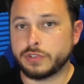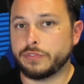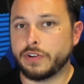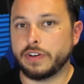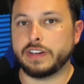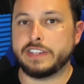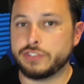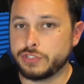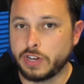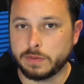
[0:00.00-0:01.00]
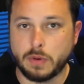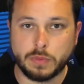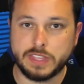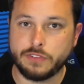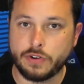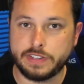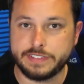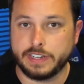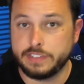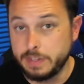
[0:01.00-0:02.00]
far, he's just talking about what they've already
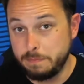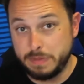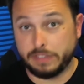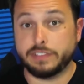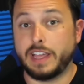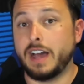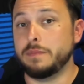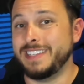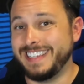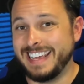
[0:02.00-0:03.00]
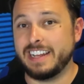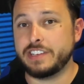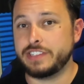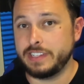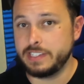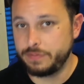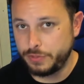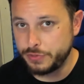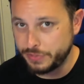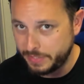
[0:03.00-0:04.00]
done to build up to get us to this
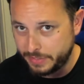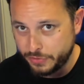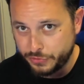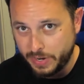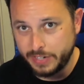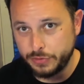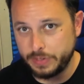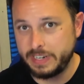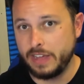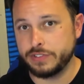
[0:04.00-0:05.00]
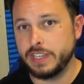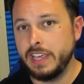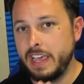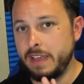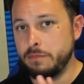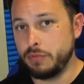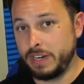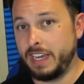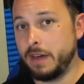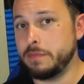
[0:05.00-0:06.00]
future that they're trying to announce and
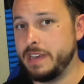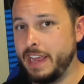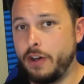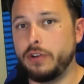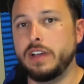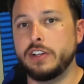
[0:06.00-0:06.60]
bring up now,